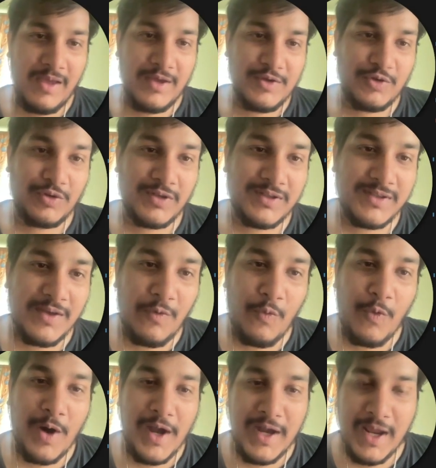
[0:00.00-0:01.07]
So this is a
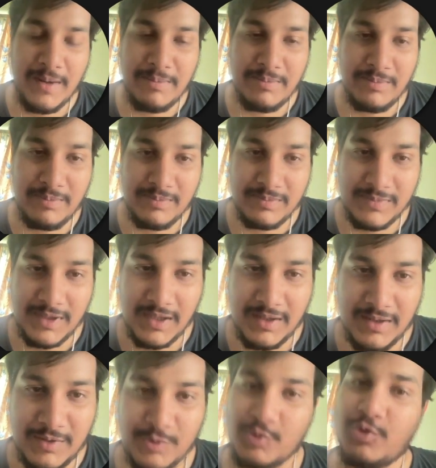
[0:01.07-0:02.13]
one-time
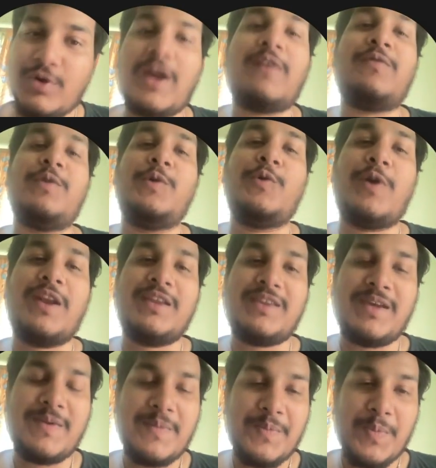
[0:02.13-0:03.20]
thing, you don't have to do
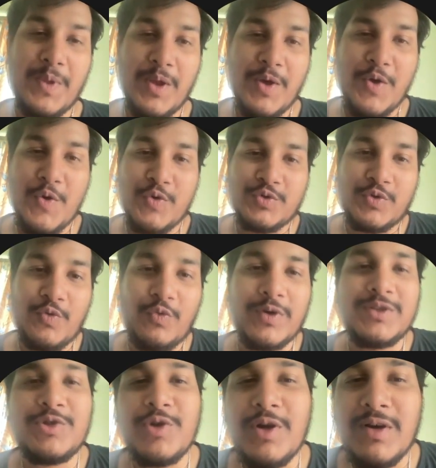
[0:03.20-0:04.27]
anything. So
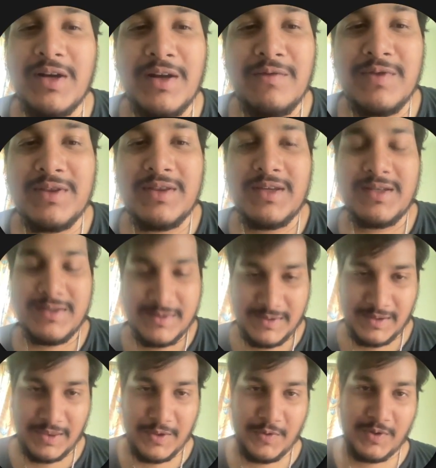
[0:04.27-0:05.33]
once you are done with this,
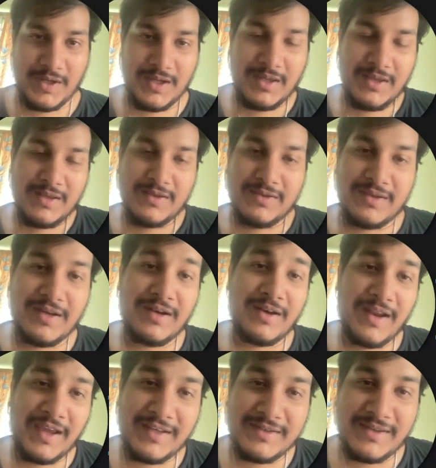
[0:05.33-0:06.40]
okay, the
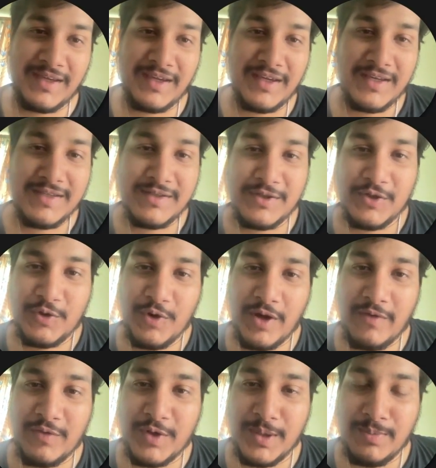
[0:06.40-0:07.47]
next thing is you
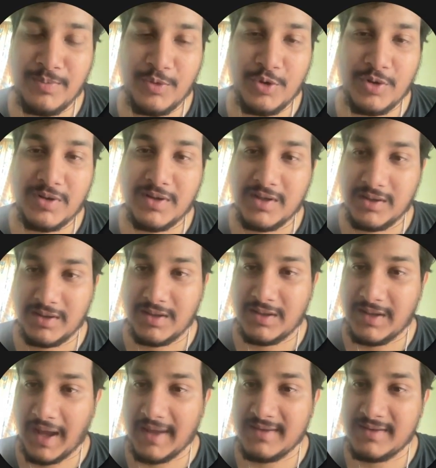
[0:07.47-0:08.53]
have to import the
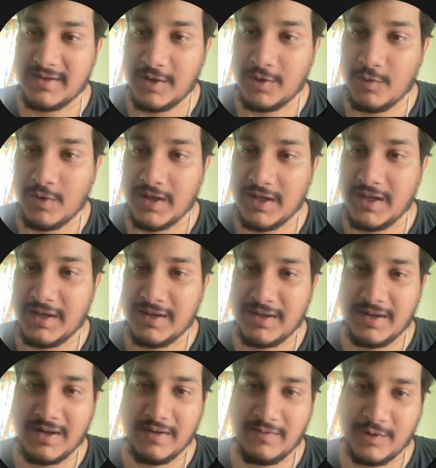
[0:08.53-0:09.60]
TanStack query
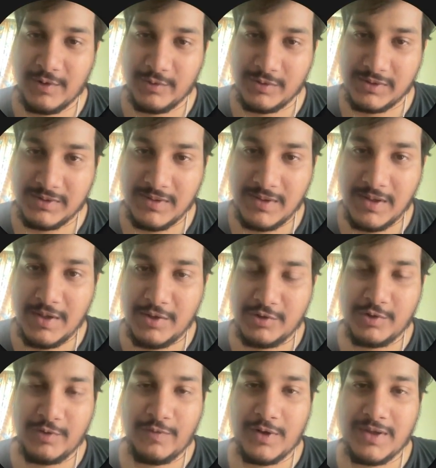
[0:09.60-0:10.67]
dev tools.
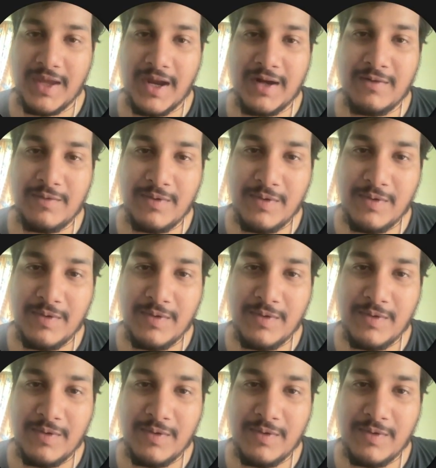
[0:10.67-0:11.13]
So for that